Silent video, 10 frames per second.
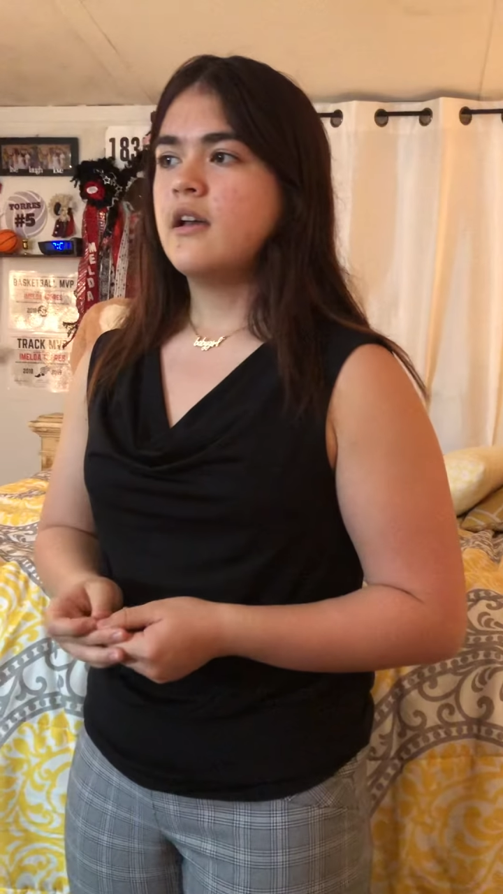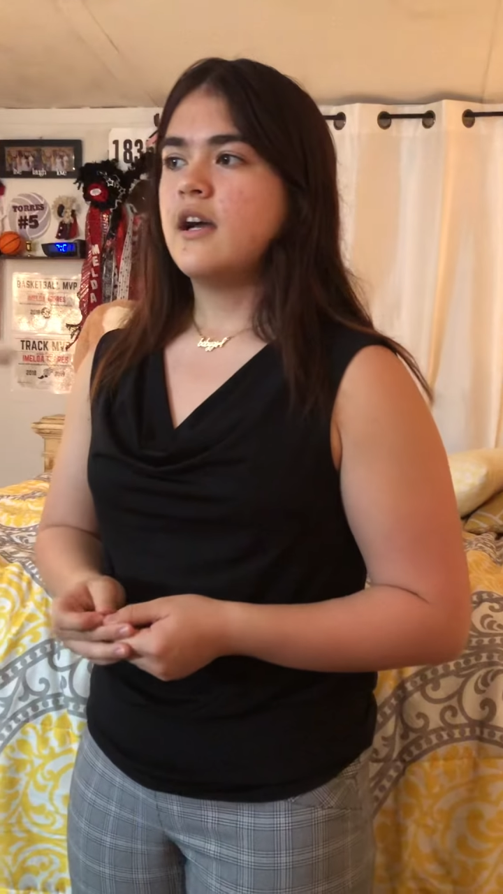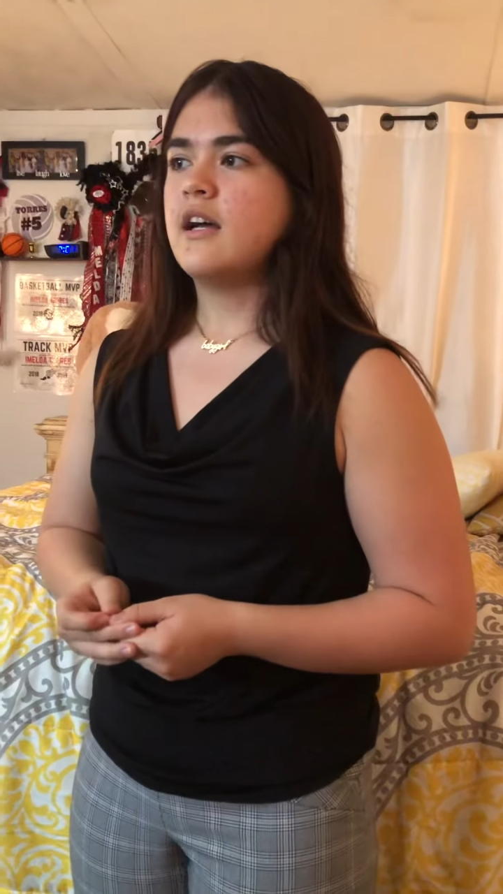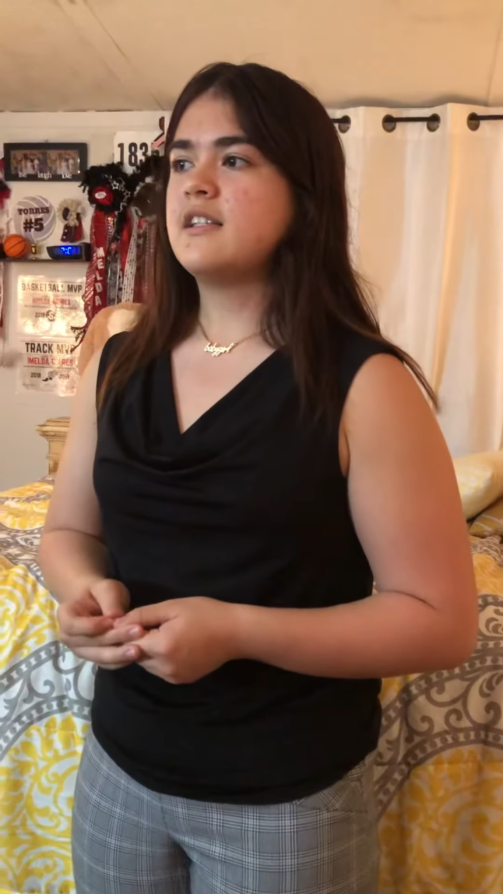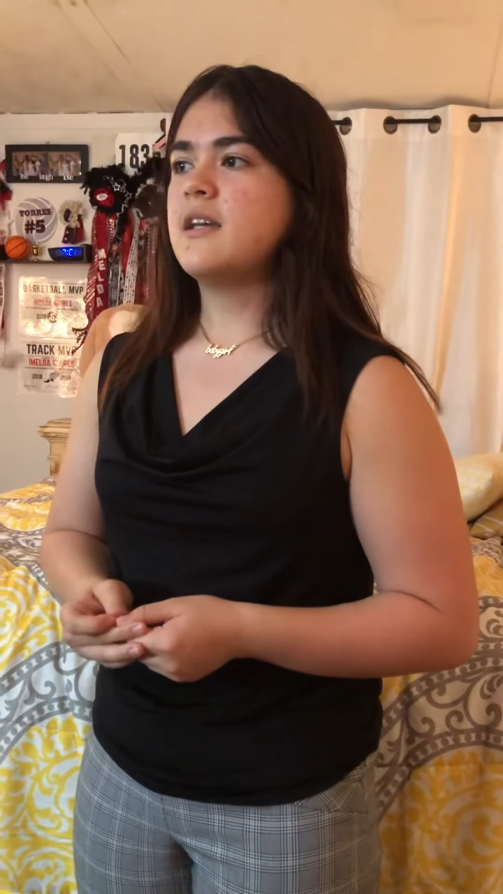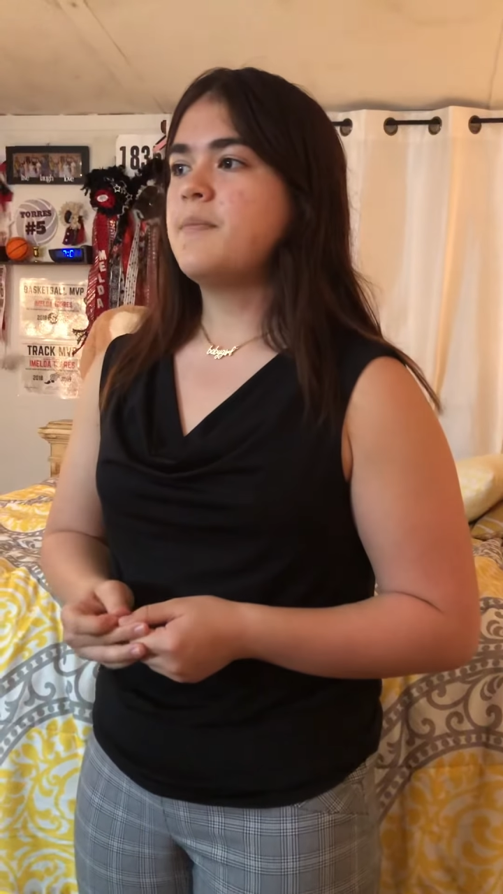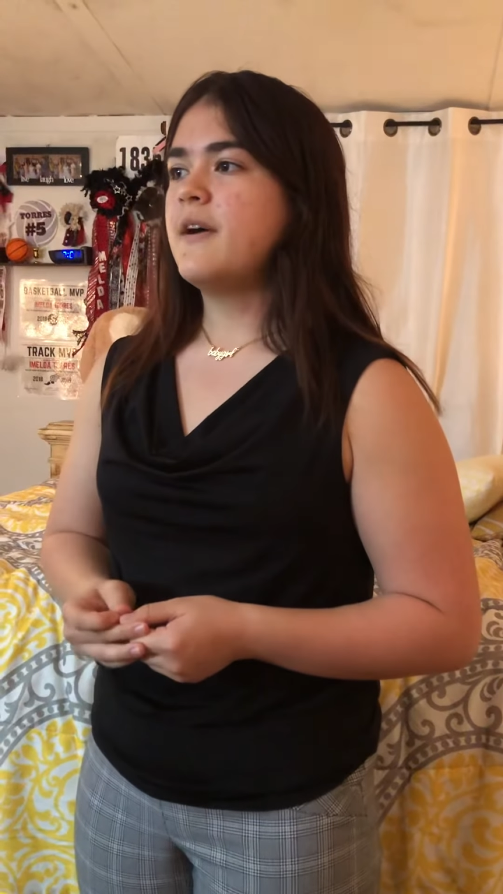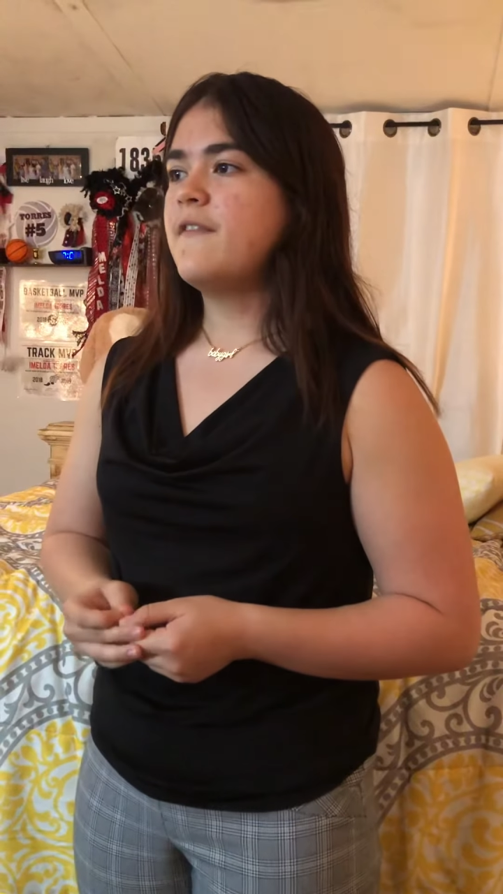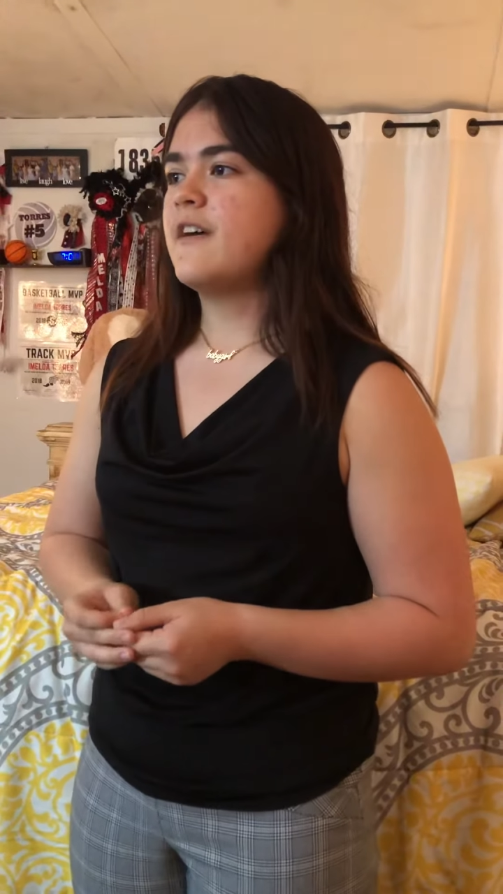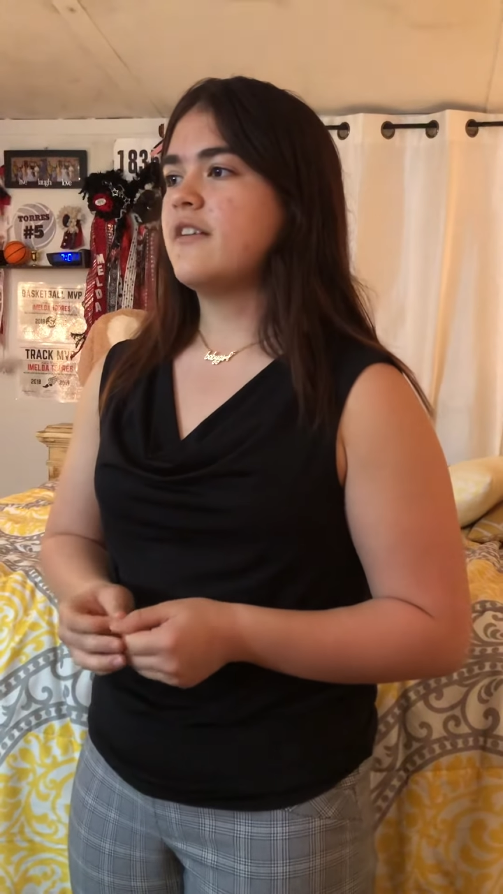A tip
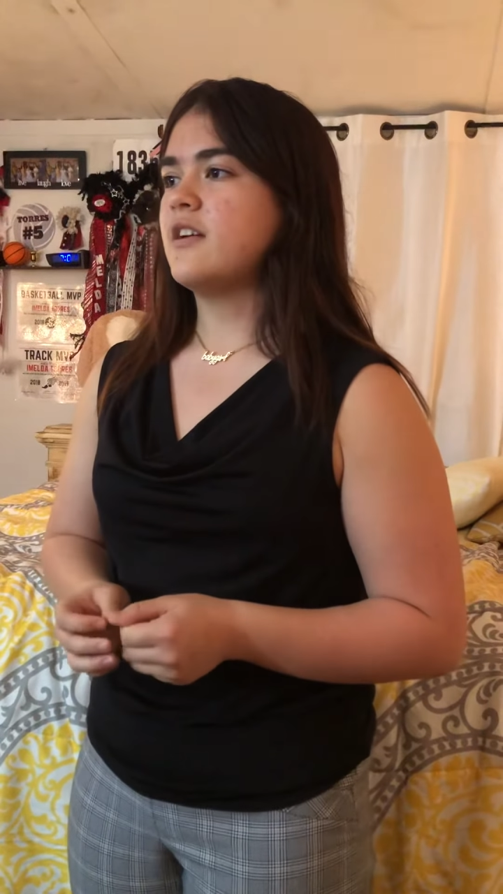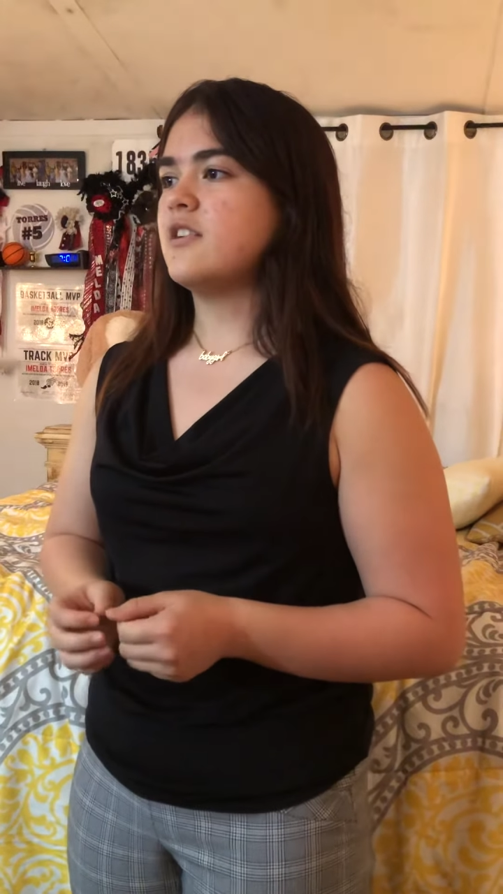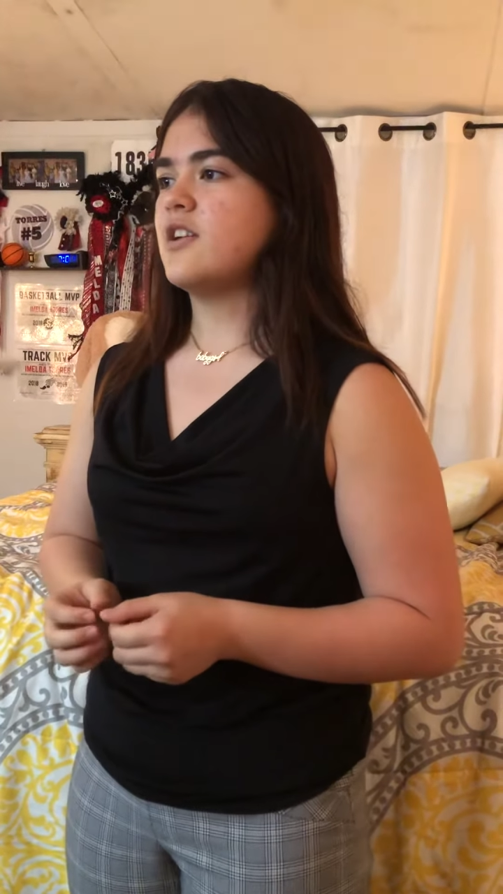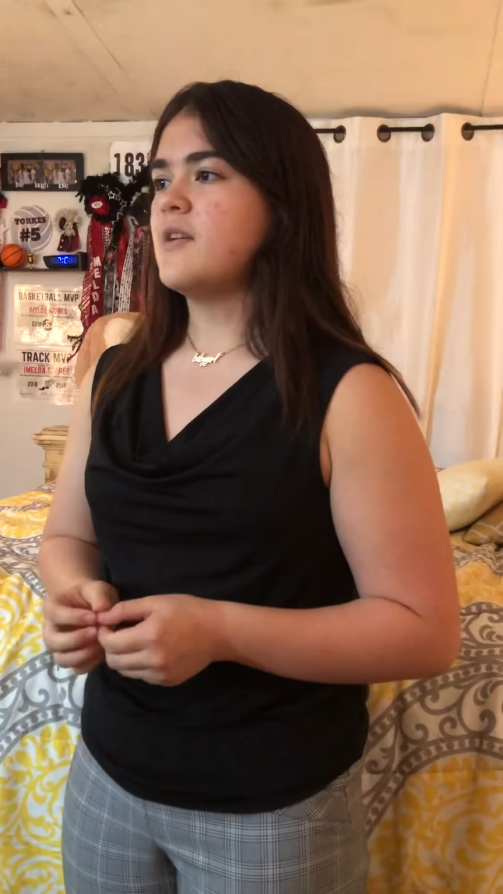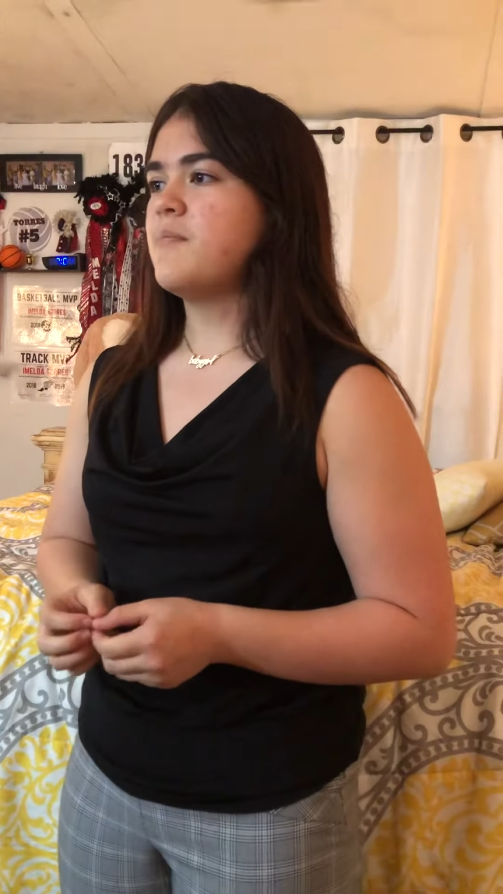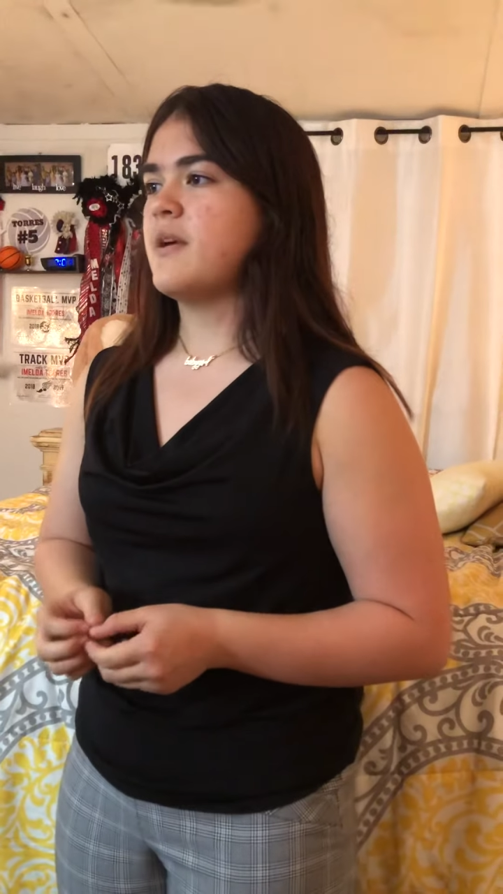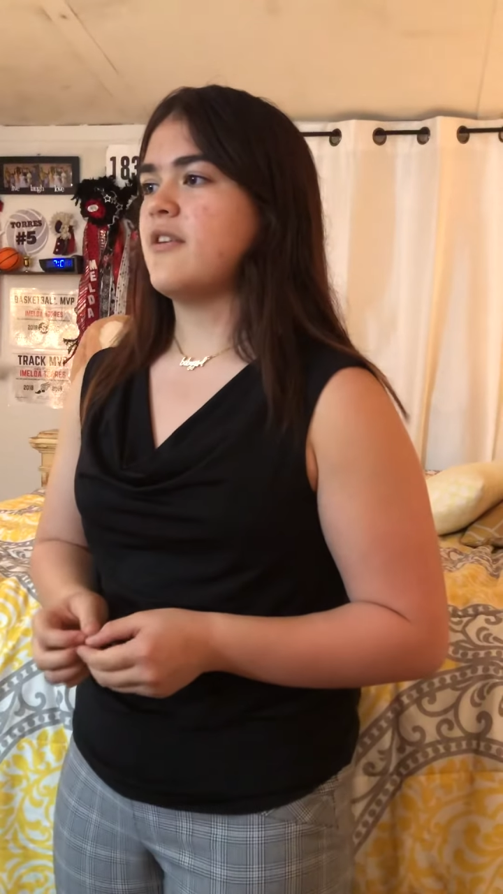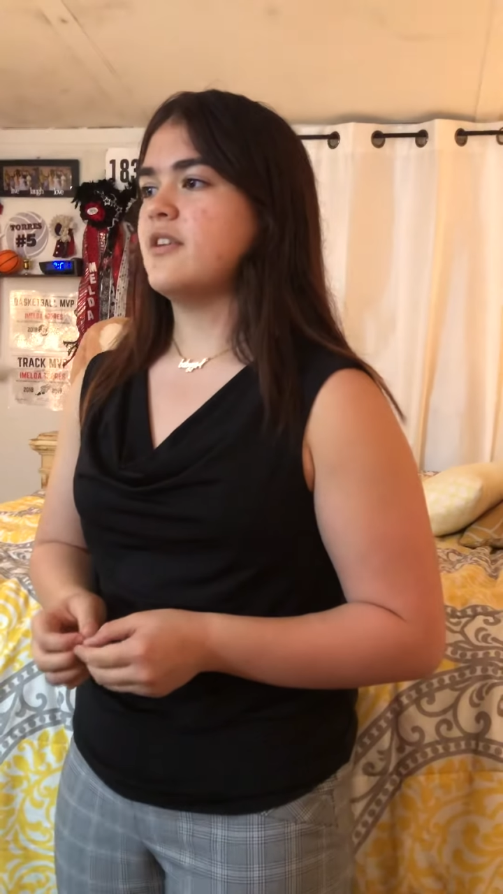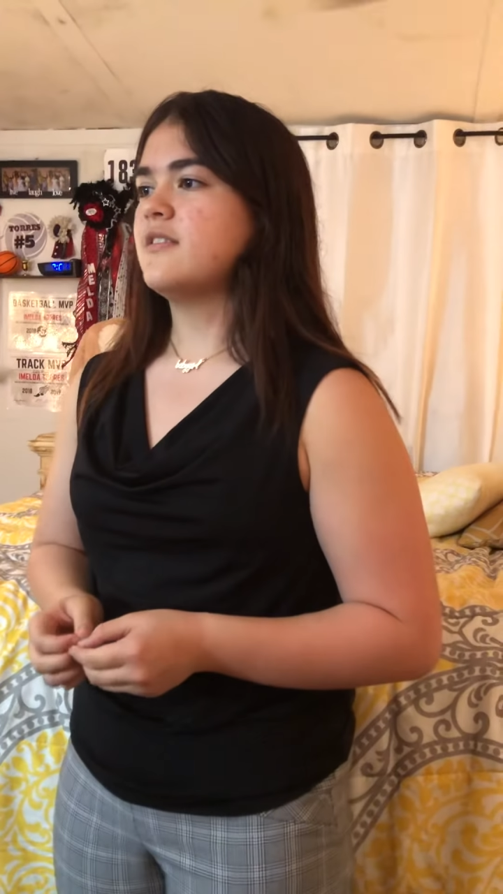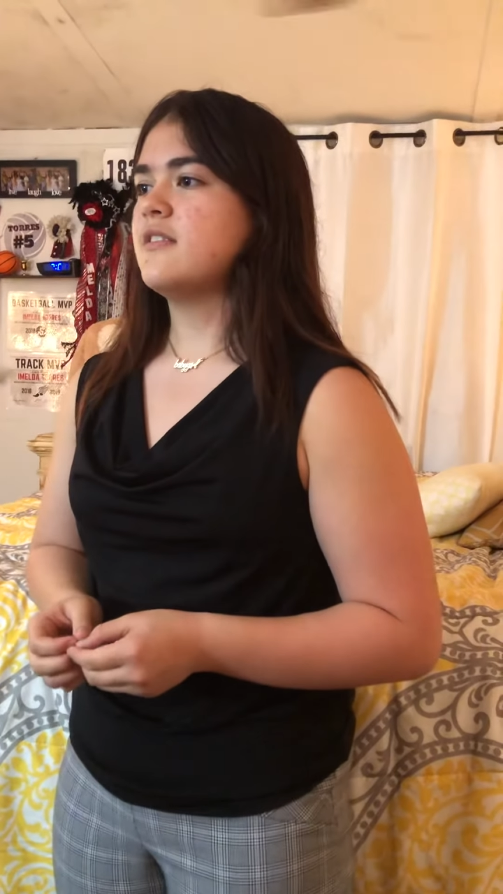I found on Don Perry's